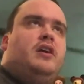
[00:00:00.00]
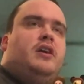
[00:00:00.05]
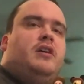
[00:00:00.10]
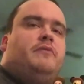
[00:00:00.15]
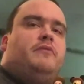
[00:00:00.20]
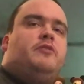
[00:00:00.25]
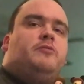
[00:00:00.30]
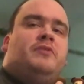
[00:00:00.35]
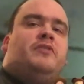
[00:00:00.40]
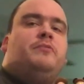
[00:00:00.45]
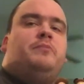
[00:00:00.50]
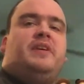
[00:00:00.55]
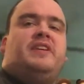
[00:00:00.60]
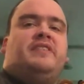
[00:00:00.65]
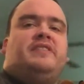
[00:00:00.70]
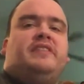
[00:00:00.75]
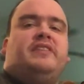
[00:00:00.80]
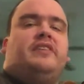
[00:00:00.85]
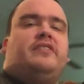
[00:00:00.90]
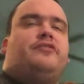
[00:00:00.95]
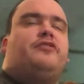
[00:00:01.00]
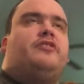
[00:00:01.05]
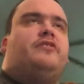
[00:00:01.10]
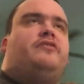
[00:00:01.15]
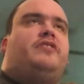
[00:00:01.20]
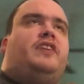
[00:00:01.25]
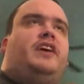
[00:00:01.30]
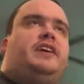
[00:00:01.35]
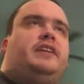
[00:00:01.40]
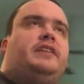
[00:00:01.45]
This movie basically does for the
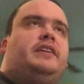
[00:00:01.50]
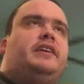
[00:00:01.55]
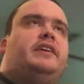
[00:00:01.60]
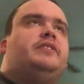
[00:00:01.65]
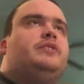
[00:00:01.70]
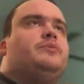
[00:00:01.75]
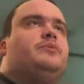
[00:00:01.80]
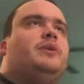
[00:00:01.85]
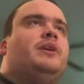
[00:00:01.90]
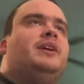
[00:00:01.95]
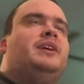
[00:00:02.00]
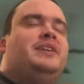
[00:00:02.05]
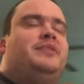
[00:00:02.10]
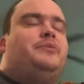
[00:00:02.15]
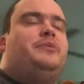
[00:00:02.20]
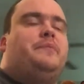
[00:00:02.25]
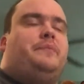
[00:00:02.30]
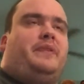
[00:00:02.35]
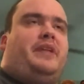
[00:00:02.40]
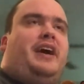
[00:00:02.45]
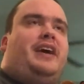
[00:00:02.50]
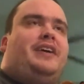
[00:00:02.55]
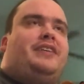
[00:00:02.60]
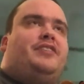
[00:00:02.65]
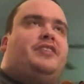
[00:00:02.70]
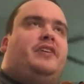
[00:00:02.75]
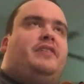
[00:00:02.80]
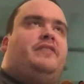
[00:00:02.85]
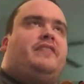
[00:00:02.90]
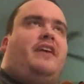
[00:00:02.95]
violin what Whiplash
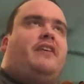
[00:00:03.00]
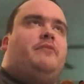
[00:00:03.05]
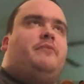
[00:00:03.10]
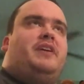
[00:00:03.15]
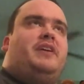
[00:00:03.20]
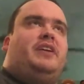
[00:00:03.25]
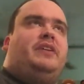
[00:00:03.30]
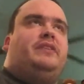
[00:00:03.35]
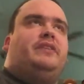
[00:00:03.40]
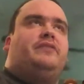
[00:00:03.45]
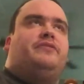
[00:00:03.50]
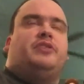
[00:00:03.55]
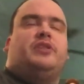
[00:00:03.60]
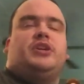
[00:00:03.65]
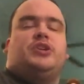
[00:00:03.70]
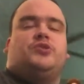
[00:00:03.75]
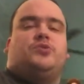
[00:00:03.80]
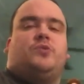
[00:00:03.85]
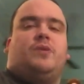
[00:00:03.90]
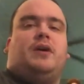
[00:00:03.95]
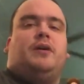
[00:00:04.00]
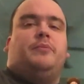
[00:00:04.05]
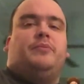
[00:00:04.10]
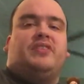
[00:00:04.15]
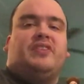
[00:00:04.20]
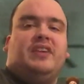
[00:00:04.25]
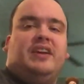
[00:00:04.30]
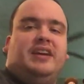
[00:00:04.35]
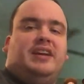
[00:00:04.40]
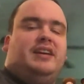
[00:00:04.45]
and Sound of Metal did for the drums.